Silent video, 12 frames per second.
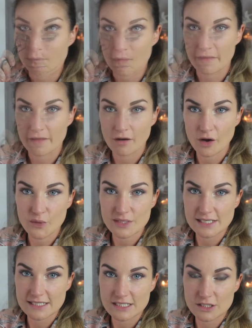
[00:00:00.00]
And then I always
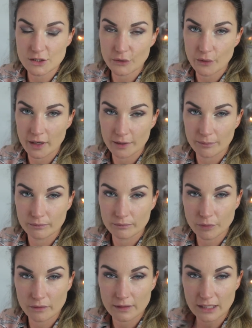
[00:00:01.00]
like to
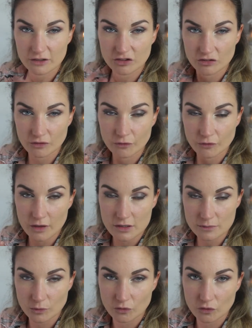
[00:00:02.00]
put the lashes on
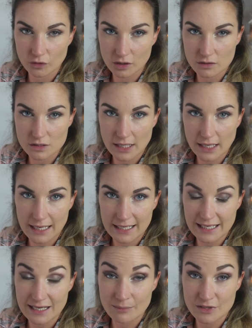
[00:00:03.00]
first before using
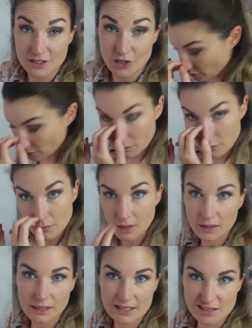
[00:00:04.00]
any mascara,
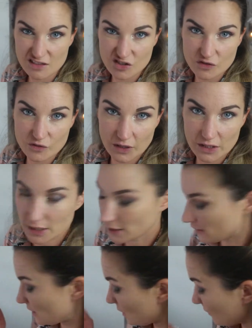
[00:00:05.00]
as I just find it
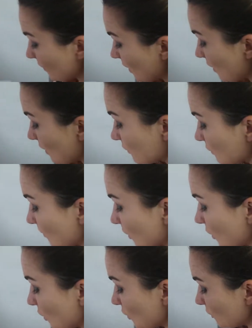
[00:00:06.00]
easier. So I'm
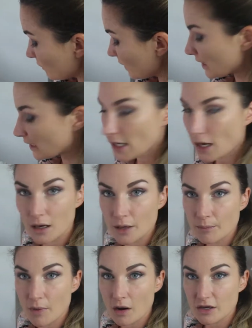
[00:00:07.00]
going to use the
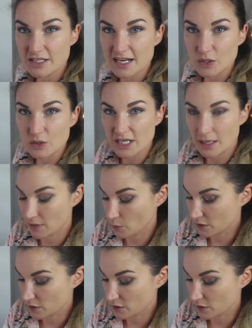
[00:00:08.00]
Ardell Demi